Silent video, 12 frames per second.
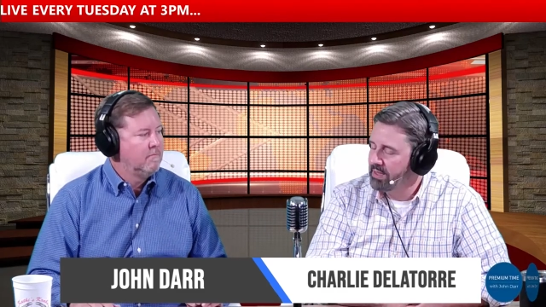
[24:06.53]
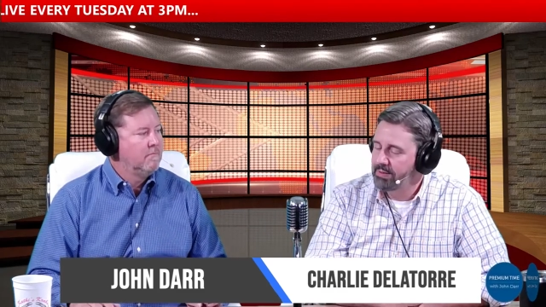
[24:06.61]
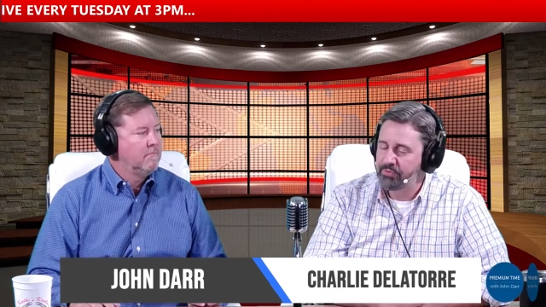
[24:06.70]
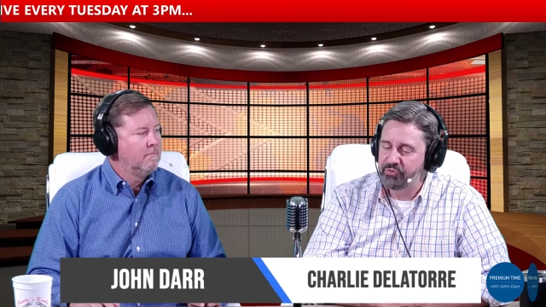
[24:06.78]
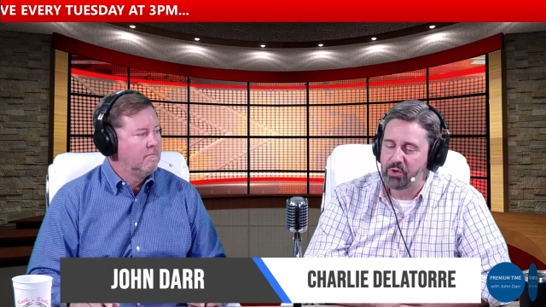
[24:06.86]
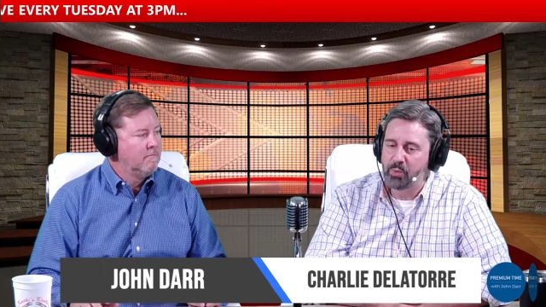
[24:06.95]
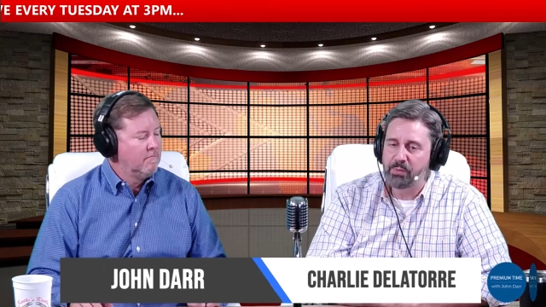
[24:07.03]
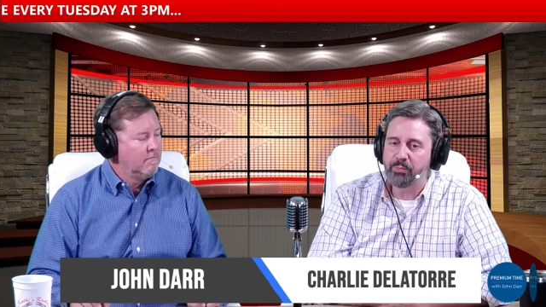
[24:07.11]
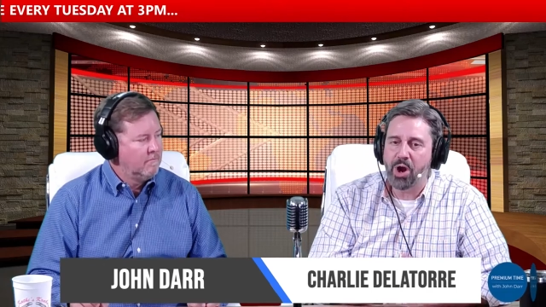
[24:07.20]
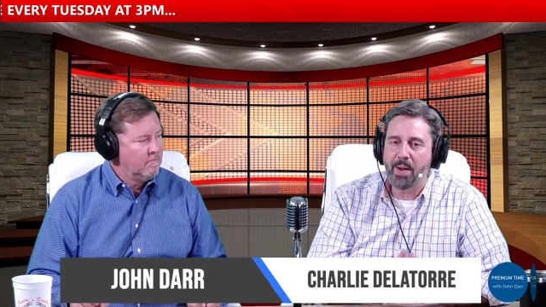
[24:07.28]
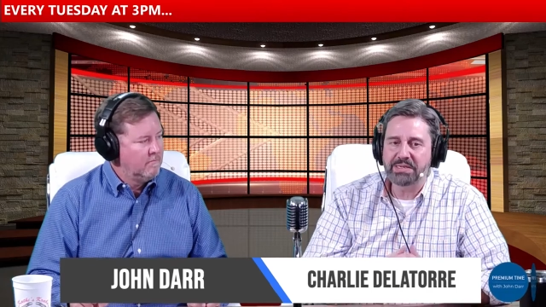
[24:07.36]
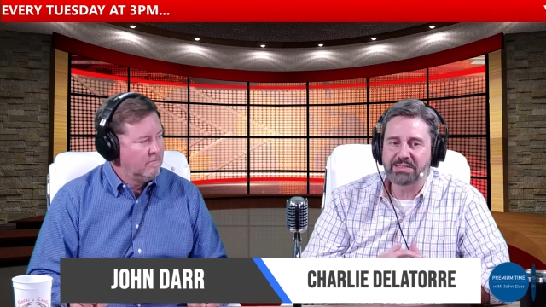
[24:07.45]
Speaker 1: So we
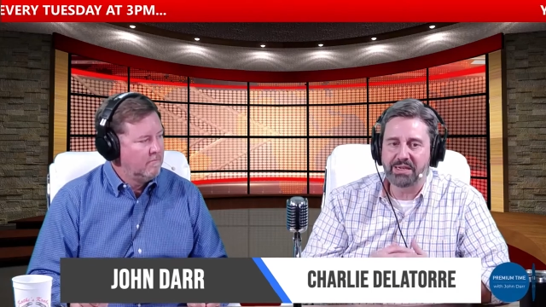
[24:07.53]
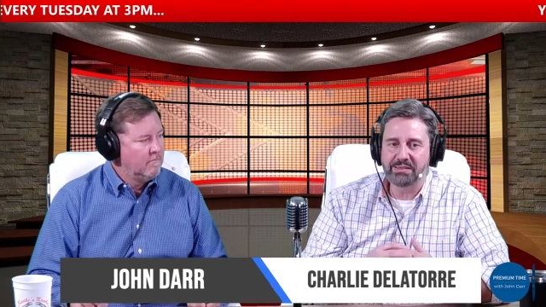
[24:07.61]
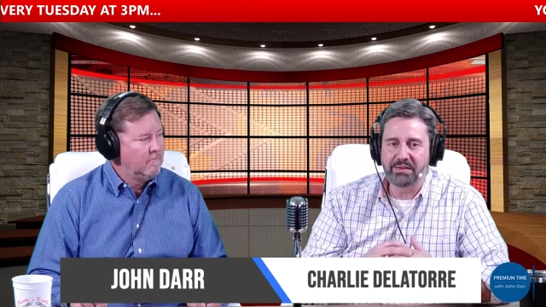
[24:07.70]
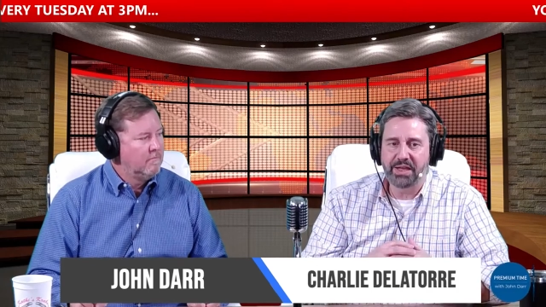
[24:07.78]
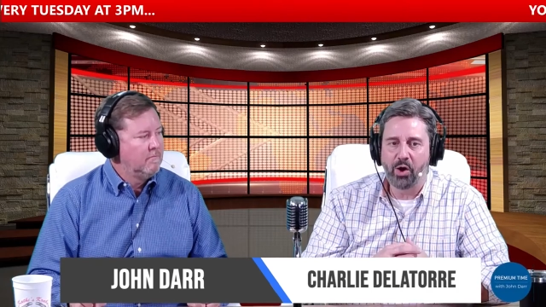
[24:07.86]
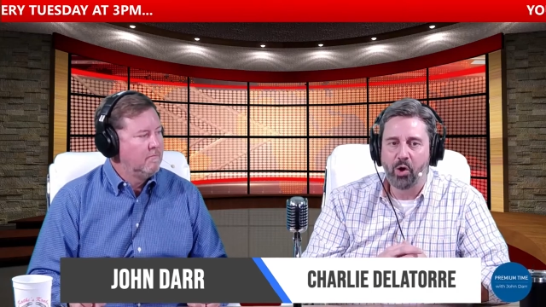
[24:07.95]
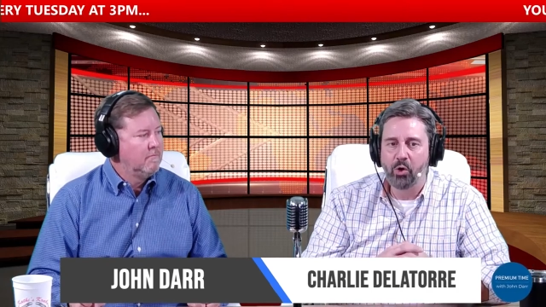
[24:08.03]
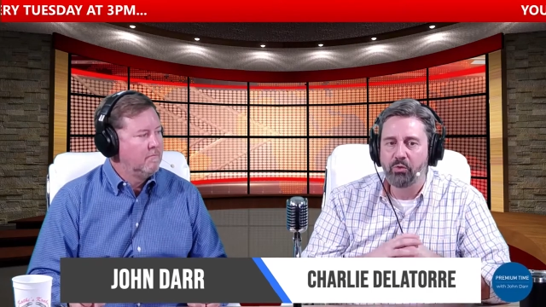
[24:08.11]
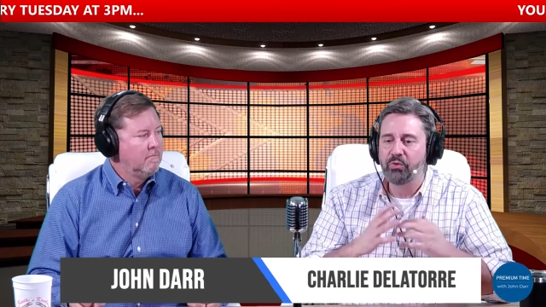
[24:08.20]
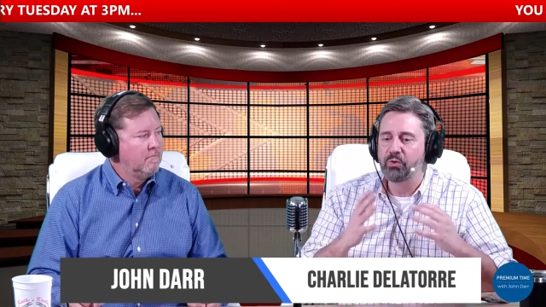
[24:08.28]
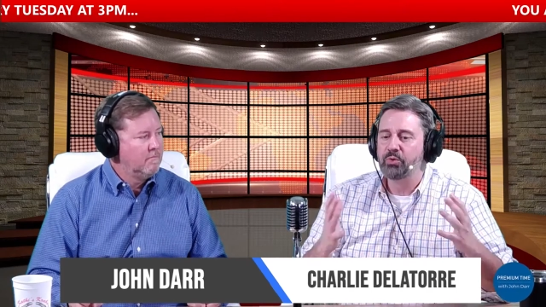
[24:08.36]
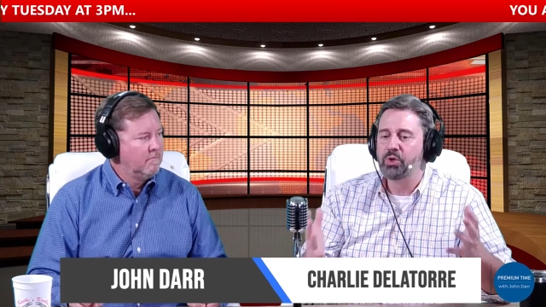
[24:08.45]
promise not to like
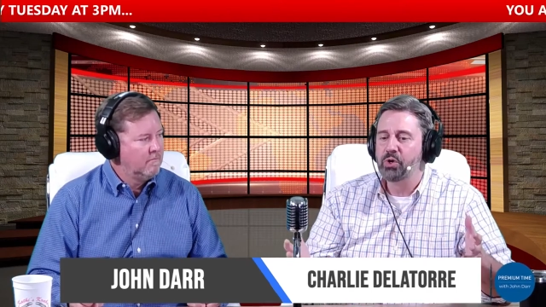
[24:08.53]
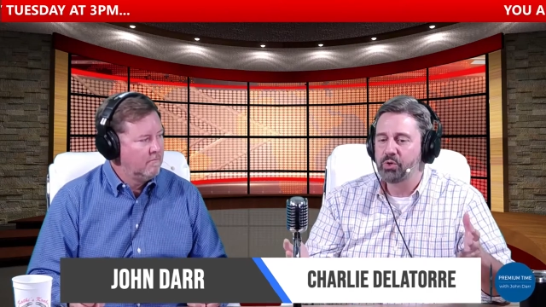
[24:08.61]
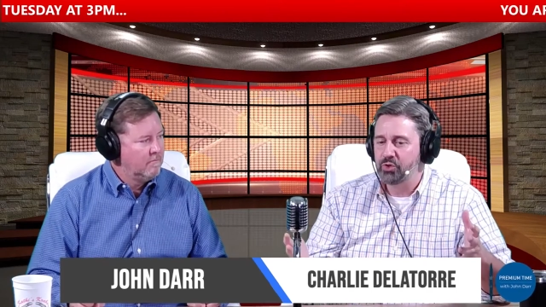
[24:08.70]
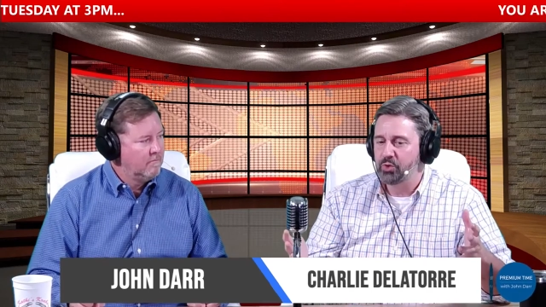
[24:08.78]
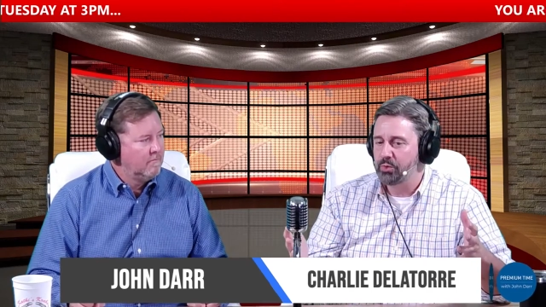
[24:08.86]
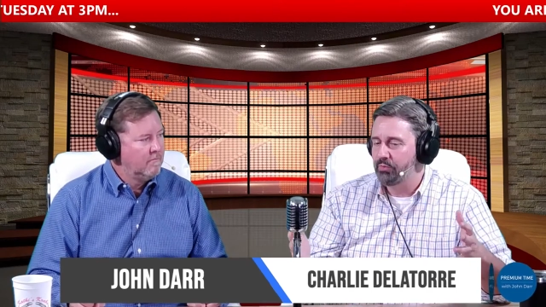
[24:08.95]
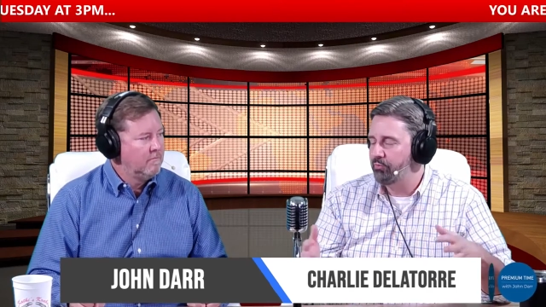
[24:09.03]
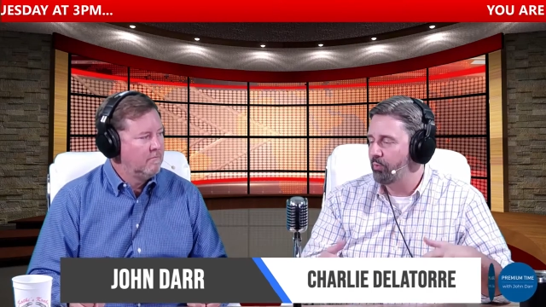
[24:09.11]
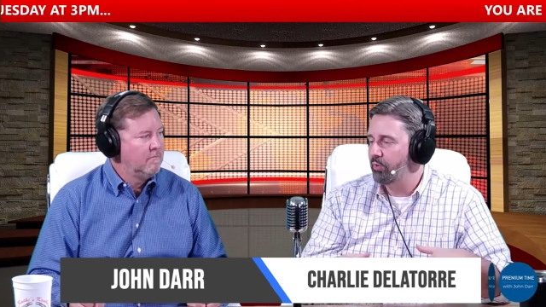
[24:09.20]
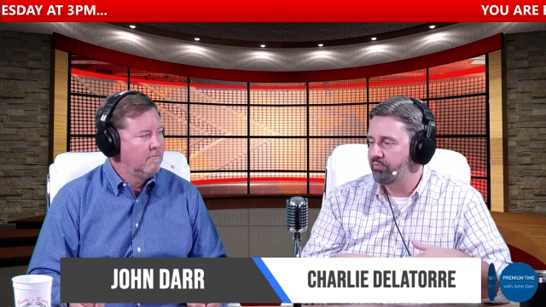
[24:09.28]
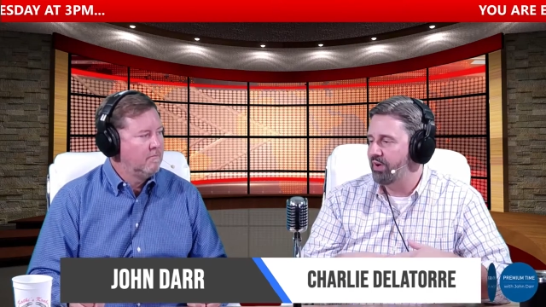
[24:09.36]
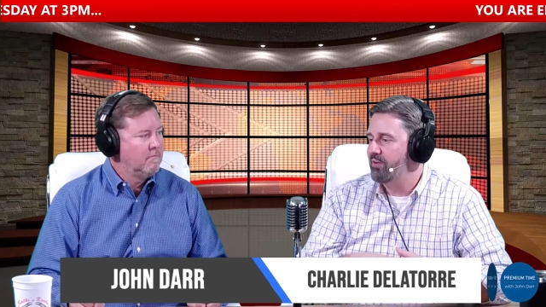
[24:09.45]
overload you with four or
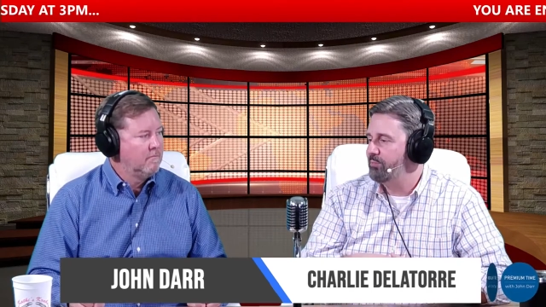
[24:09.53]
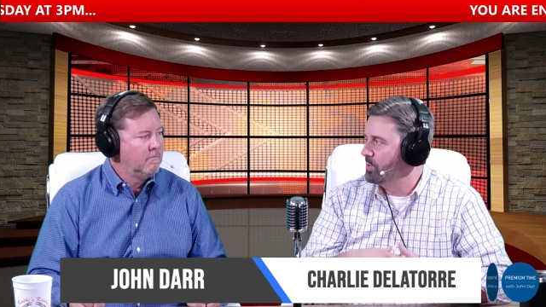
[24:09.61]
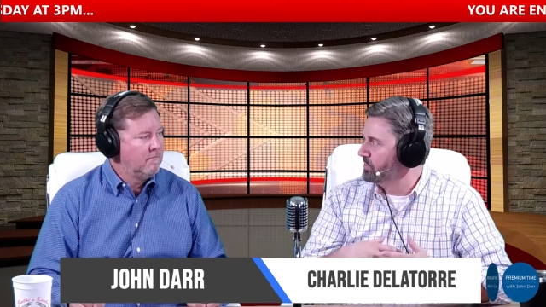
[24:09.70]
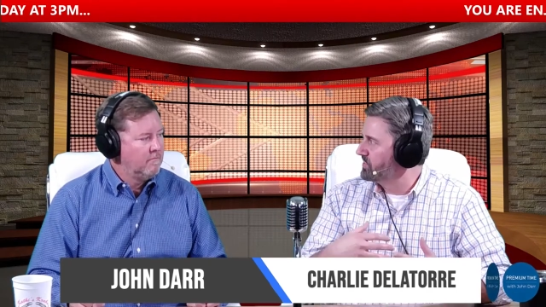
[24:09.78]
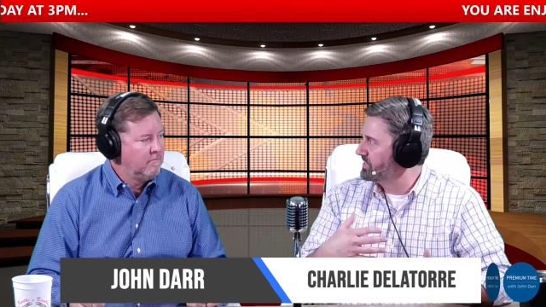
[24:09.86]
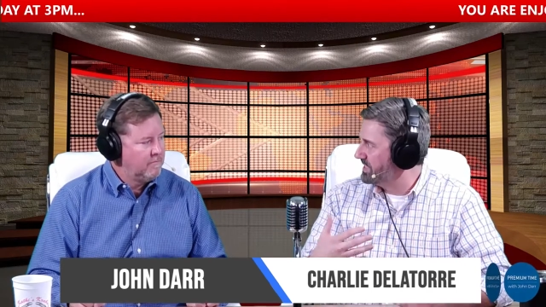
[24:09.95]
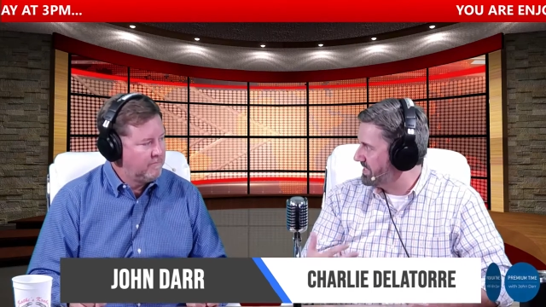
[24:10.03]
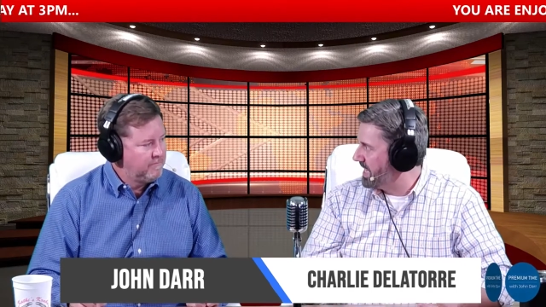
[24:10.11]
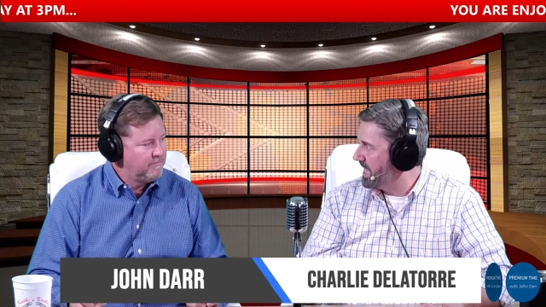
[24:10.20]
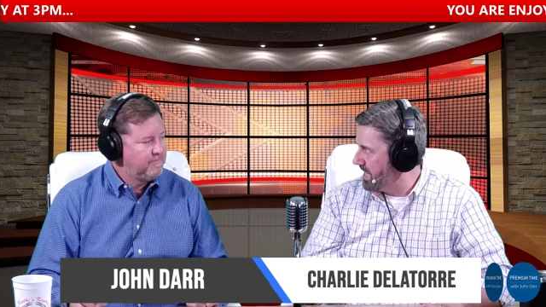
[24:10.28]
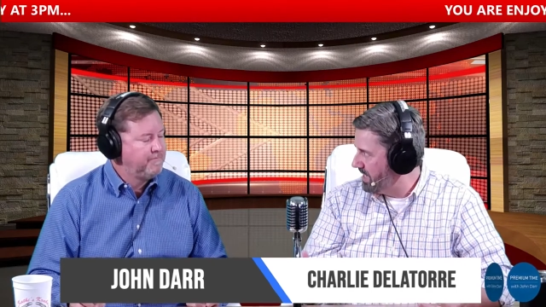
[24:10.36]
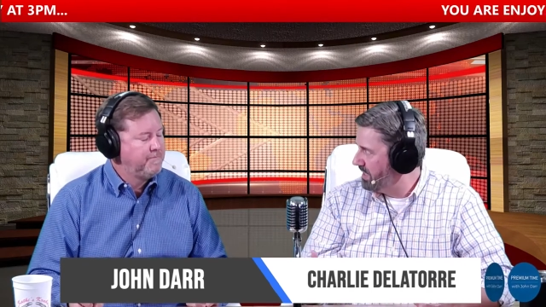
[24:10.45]
five posts a
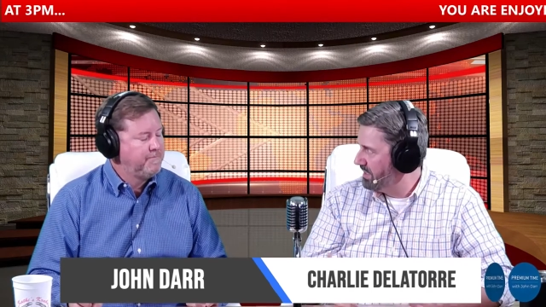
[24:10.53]
day.